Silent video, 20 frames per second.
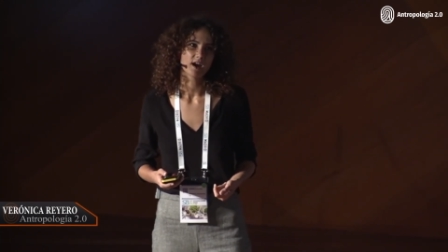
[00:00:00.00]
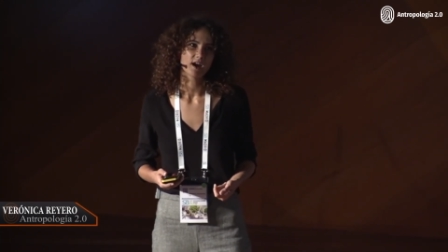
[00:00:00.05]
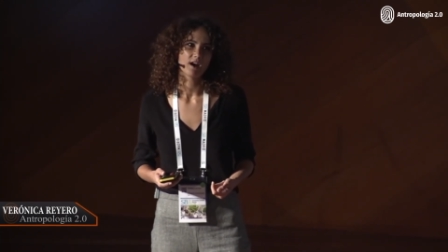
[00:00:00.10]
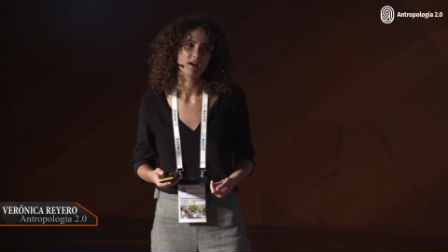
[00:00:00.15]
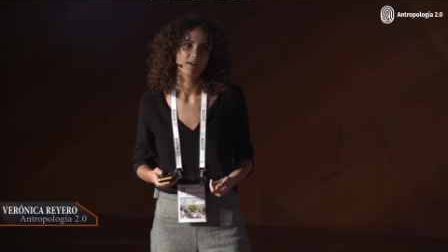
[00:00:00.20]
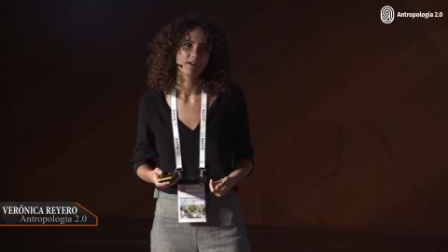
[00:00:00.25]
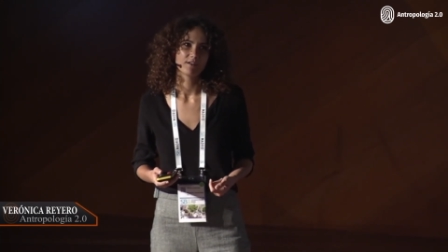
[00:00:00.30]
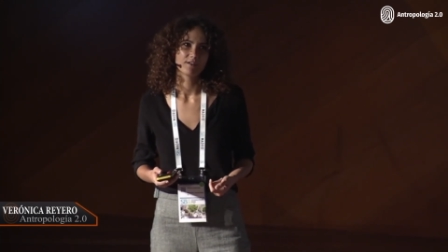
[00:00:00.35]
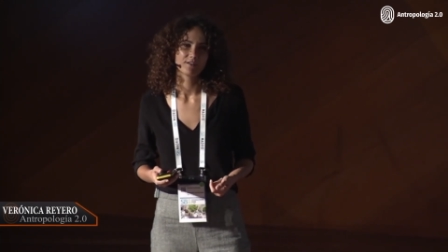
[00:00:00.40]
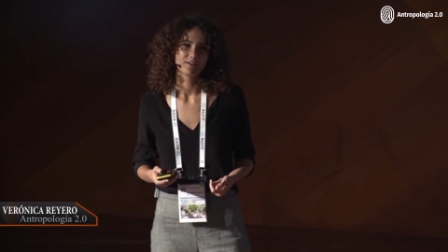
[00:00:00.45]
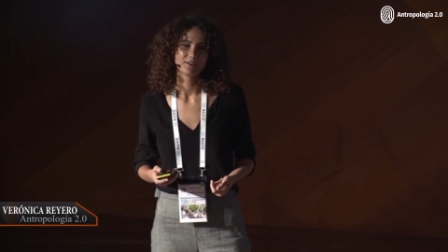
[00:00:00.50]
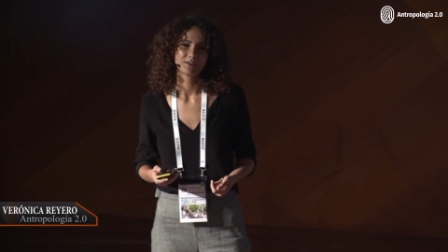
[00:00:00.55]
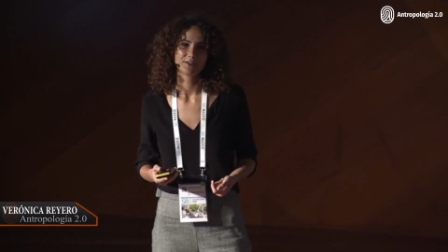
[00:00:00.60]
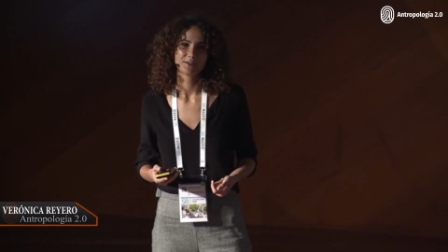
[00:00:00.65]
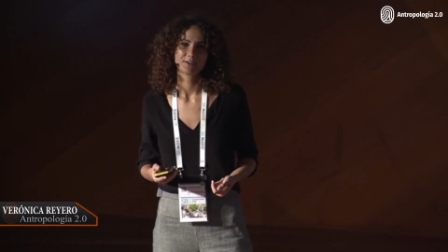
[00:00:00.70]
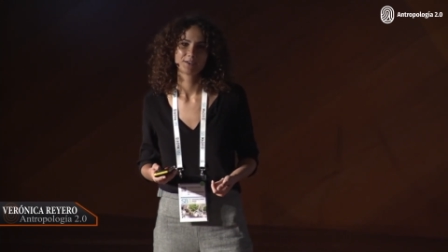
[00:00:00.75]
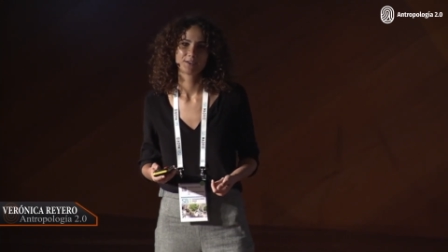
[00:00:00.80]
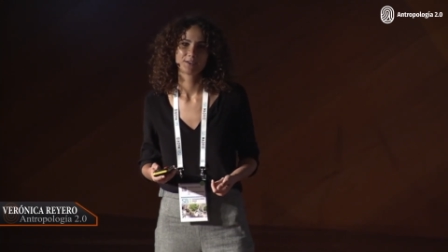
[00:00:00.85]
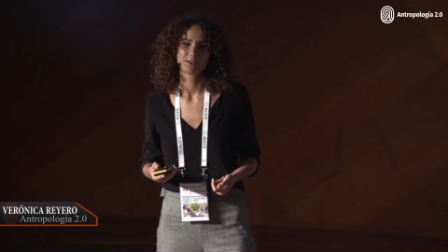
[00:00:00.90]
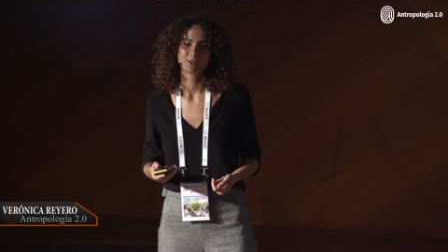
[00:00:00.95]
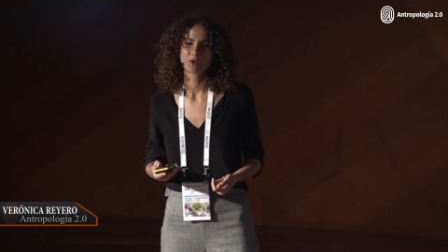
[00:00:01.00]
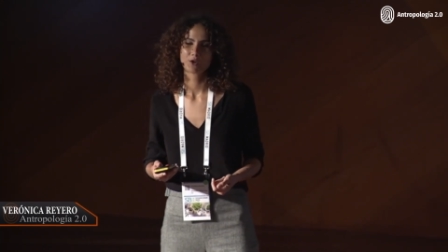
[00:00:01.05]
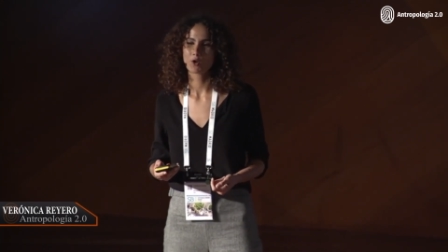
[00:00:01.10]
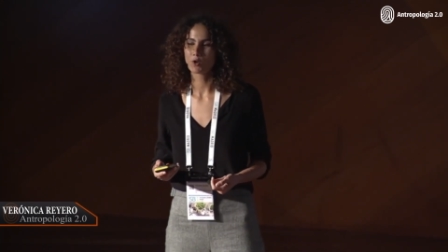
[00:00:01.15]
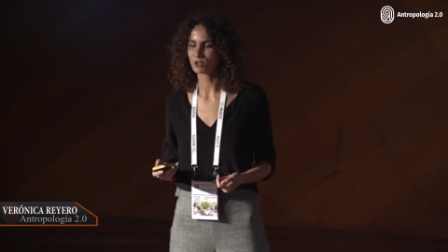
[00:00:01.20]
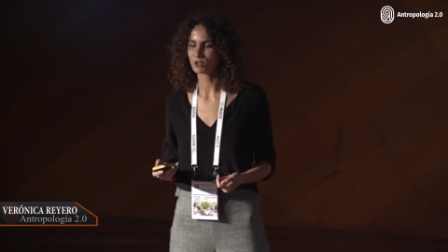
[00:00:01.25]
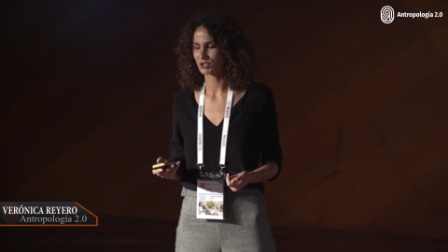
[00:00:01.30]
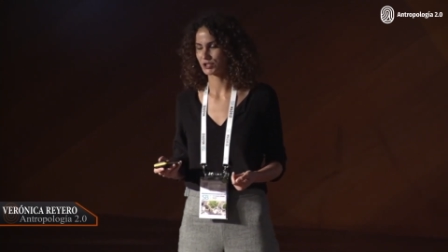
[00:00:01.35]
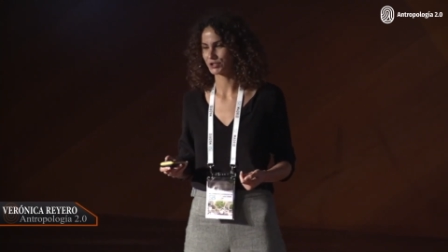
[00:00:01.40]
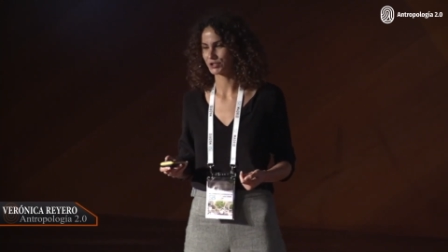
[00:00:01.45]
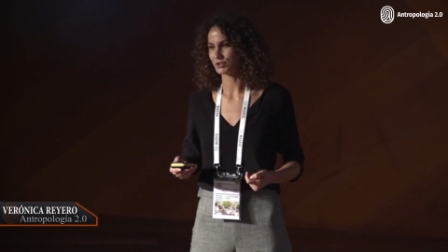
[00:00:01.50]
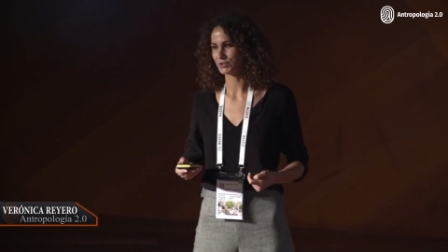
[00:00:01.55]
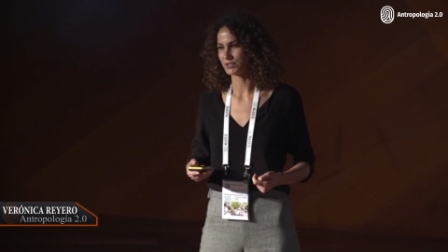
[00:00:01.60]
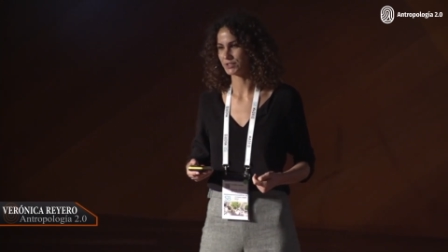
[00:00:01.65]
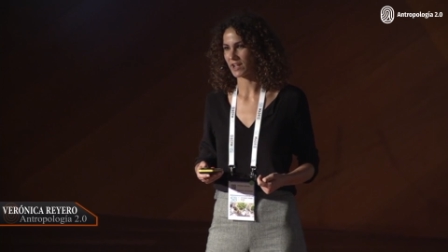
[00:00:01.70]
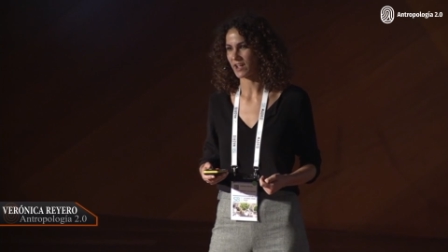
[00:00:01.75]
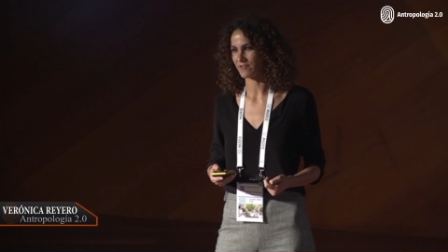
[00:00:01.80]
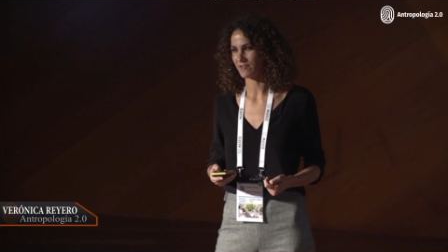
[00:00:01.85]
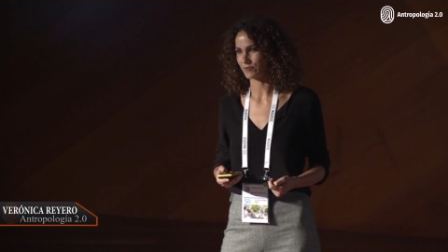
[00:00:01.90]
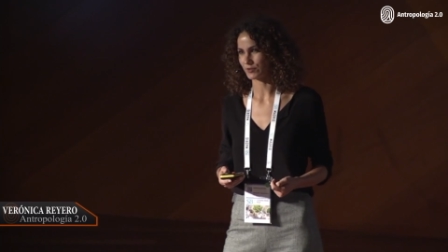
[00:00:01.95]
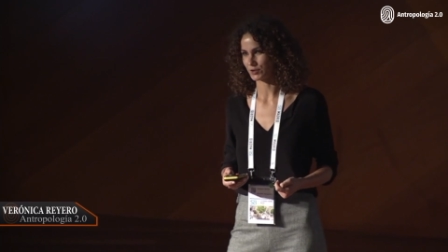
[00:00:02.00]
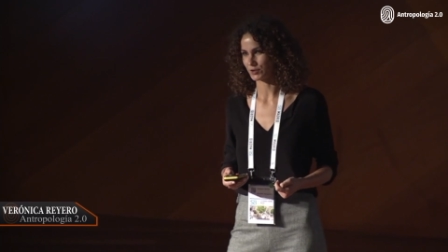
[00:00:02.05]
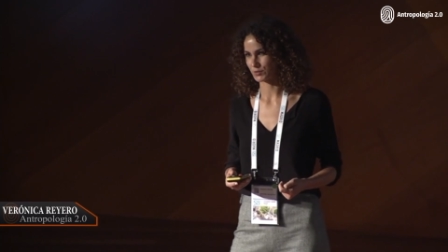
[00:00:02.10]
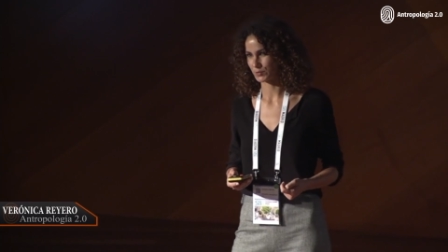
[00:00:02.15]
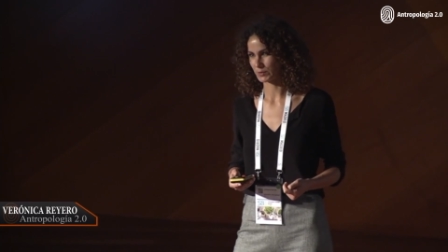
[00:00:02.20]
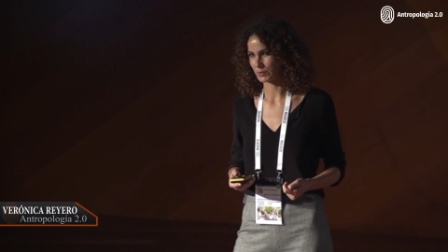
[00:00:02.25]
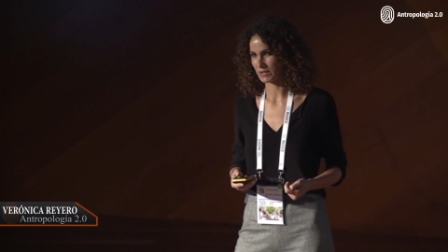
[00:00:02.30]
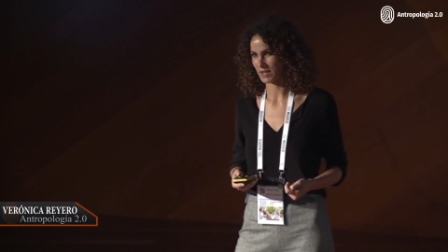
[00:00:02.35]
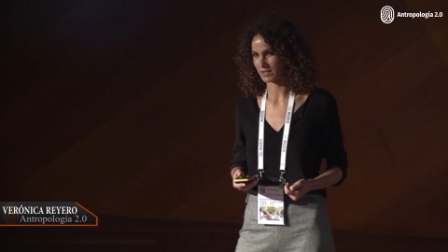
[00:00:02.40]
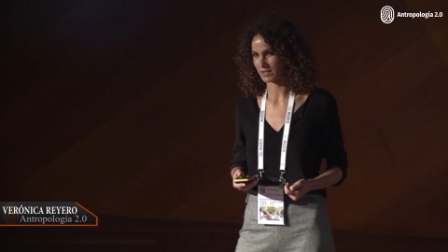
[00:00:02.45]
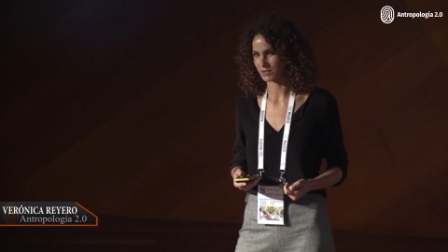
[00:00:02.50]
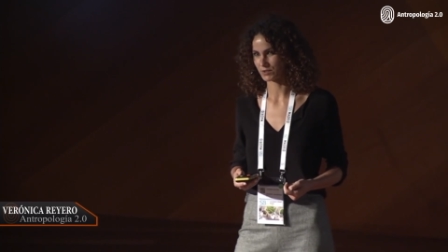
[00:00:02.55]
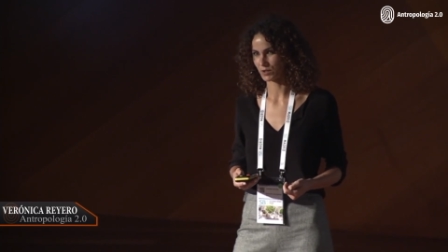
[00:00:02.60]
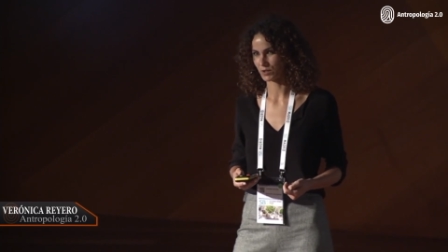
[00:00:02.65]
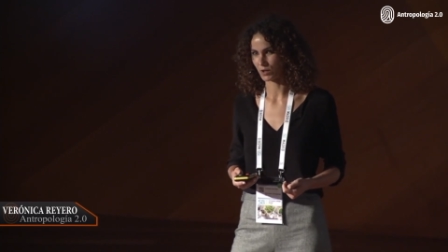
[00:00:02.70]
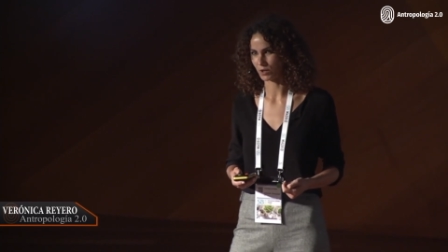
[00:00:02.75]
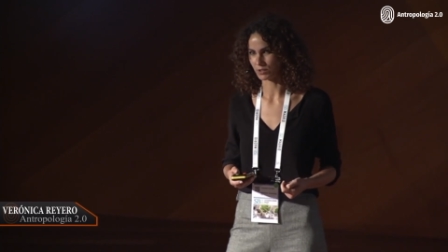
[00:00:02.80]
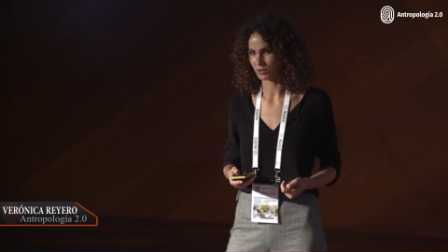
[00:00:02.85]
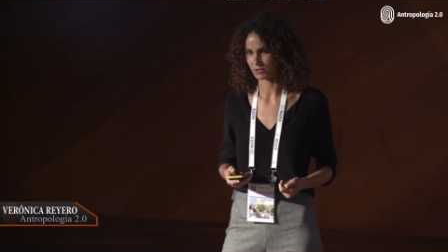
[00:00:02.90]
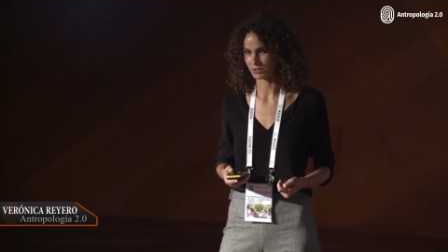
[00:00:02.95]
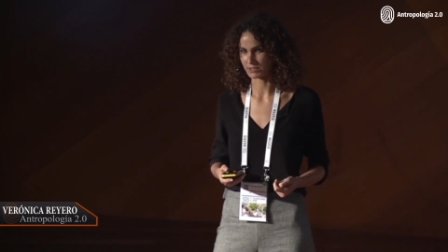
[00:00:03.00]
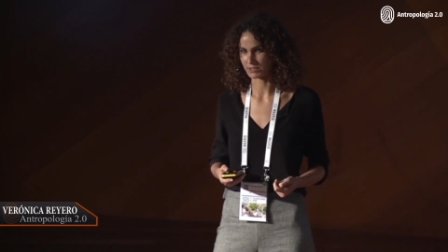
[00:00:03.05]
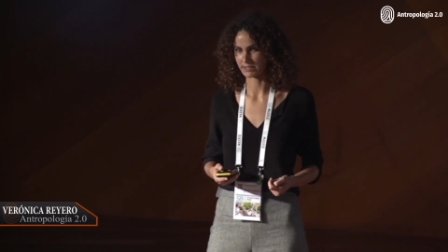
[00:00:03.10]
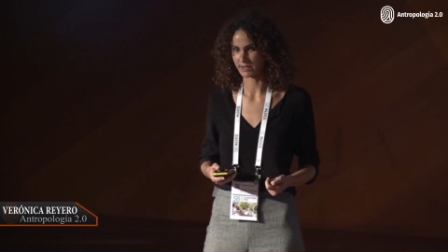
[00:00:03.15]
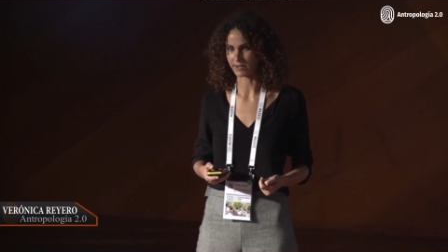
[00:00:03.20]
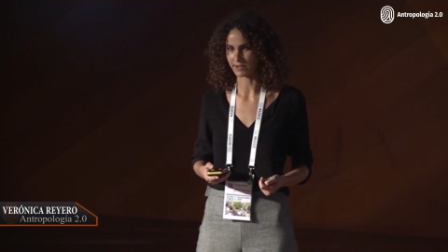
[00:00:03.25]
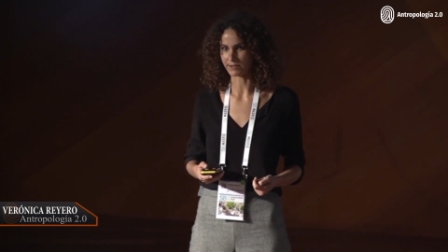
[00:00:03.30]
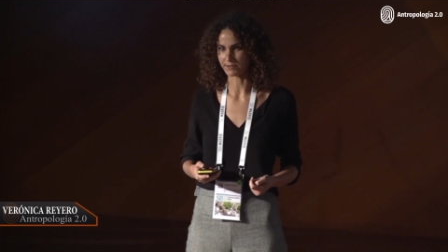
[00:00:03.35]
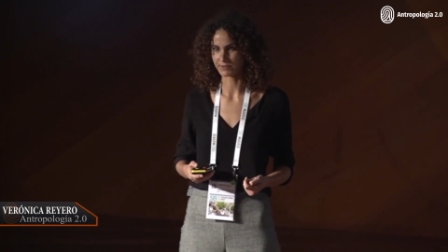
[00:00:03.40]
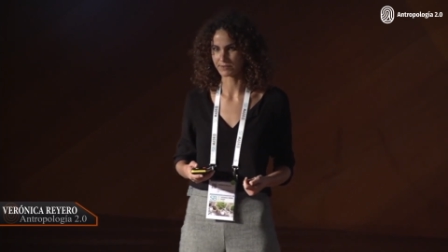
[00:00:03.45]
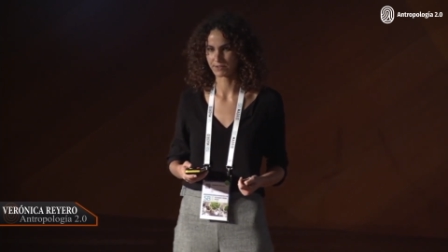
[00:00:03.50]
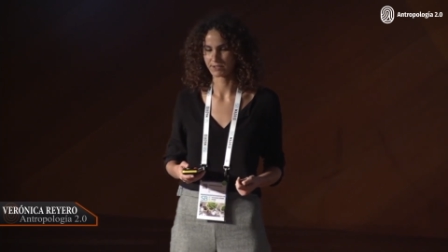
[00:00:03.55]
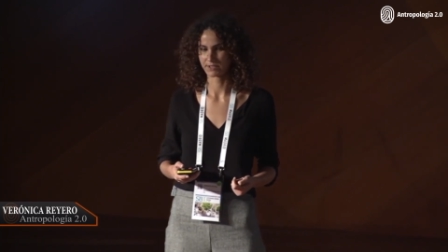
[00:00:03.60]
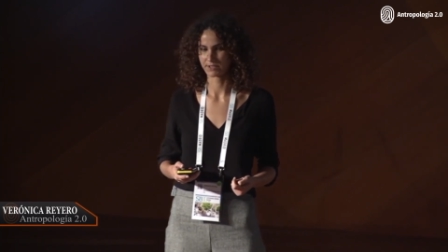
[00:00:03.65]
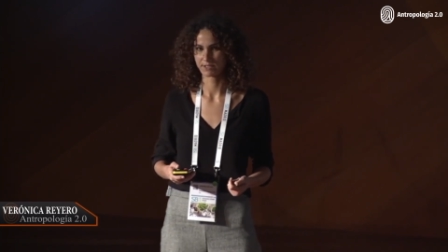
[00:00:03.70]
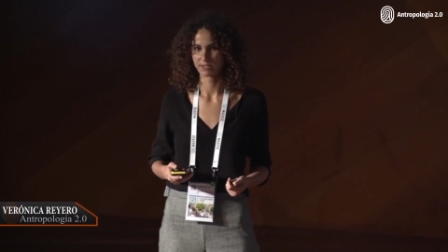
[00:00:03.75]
are cultural divers, we like to call ourselves.